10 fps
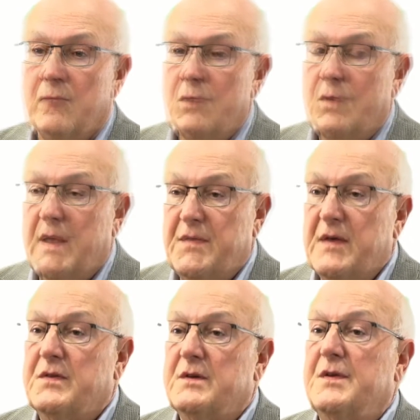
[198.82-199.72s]
Well, I
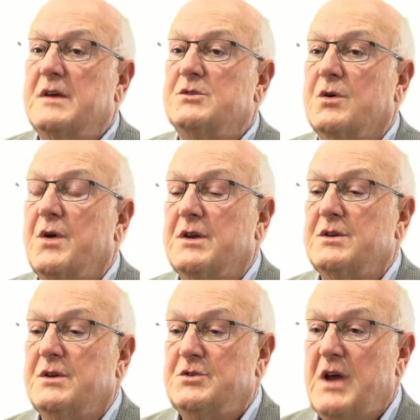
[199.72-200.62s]
think that things are going to
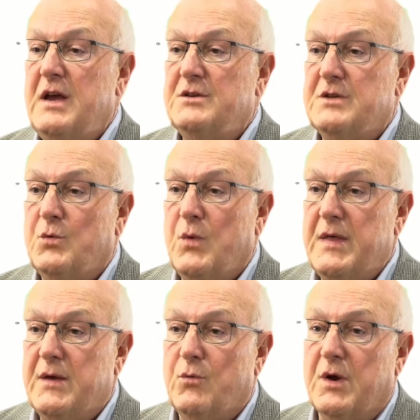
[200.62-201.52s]
change in the way
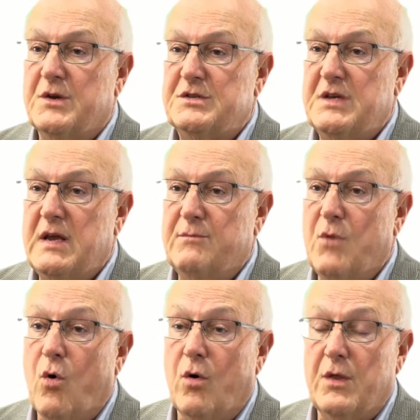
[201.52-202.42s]
that we're going to see
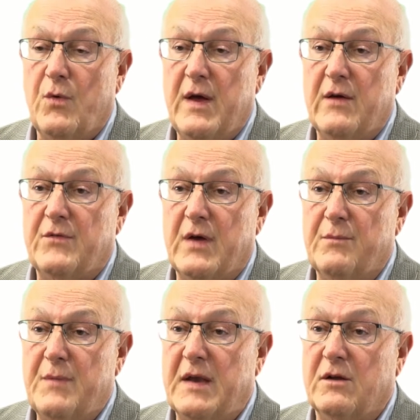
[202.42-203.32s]
more in the way of
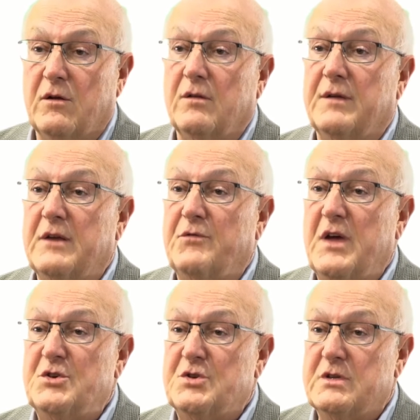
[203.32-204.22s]
medical
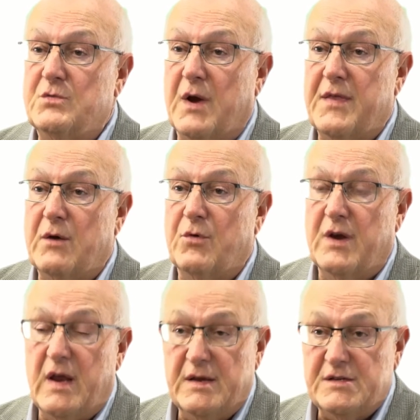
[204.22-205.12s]
innovations, where I think
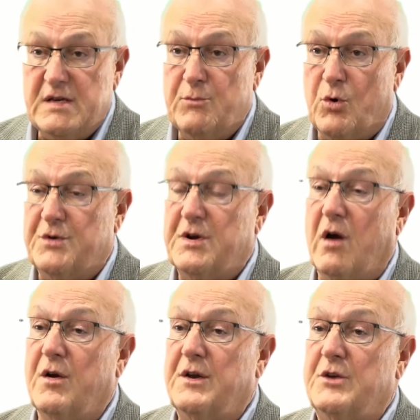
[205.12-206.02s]
we see more
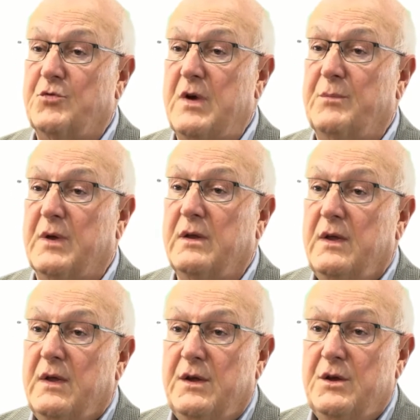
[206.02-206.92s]
targeted treatment
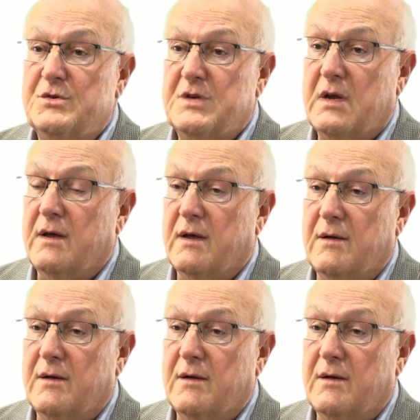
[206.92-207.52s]
using